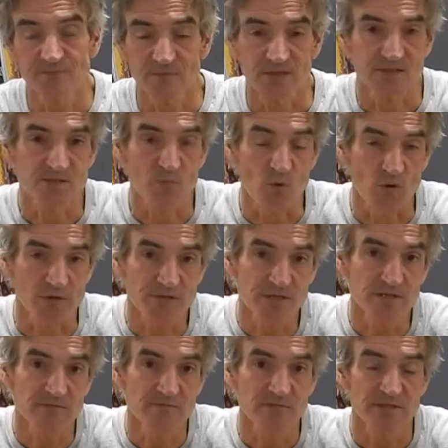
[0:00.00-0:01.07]
that's
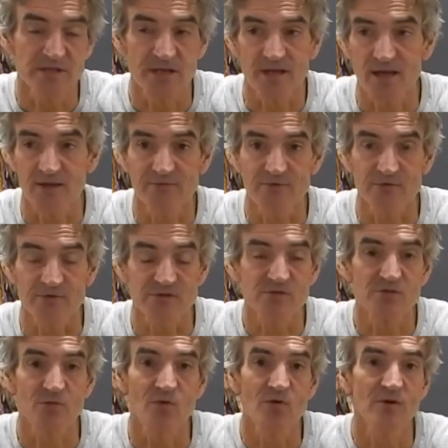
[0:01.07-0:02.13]
moist, say after a
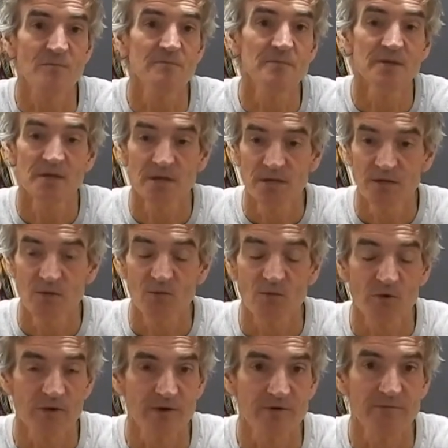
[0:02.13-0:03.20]
storm,
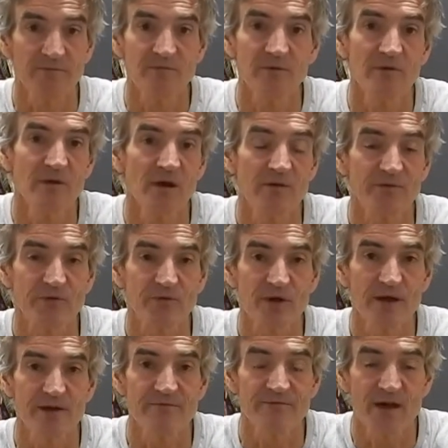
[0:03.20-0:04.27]
water on the
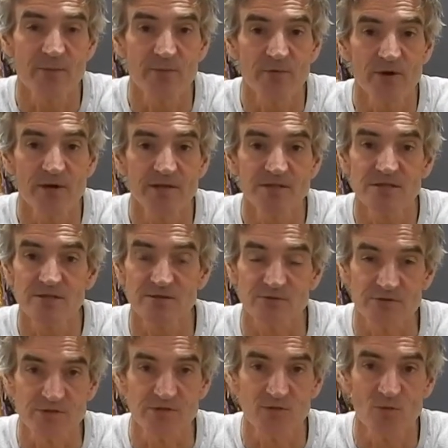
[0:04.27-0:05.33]
ground evaporates,
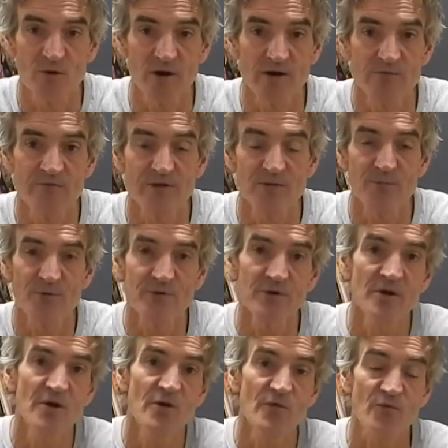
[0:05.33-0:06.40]
turns into water vapor,
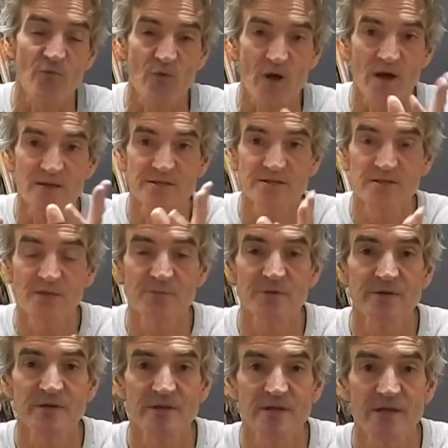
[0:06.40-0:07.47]
rises up
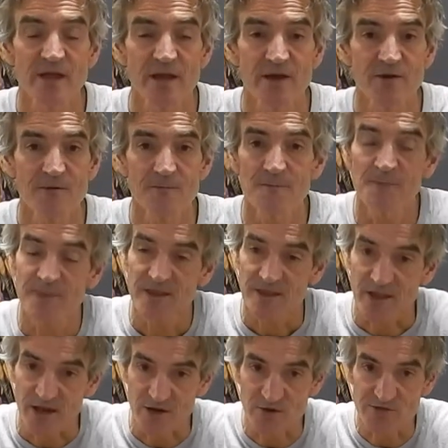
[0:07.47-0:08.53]
into the air
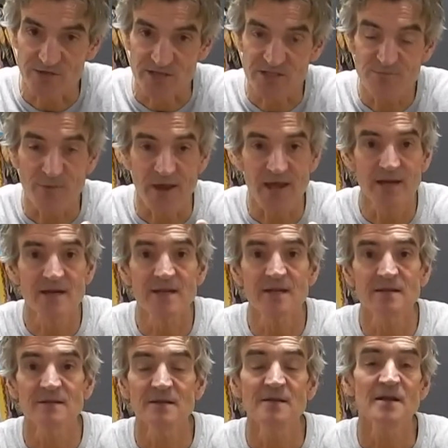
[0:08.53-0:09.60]
is
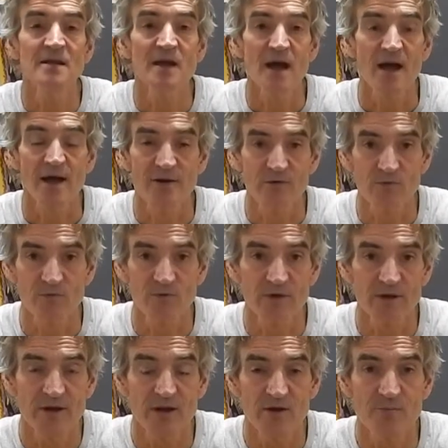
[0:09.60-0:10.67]
expanding, higher
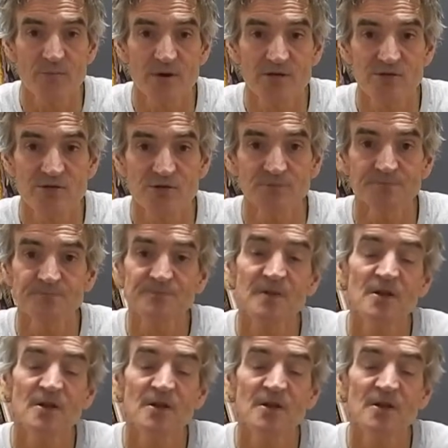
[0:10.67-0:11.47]
air pressure.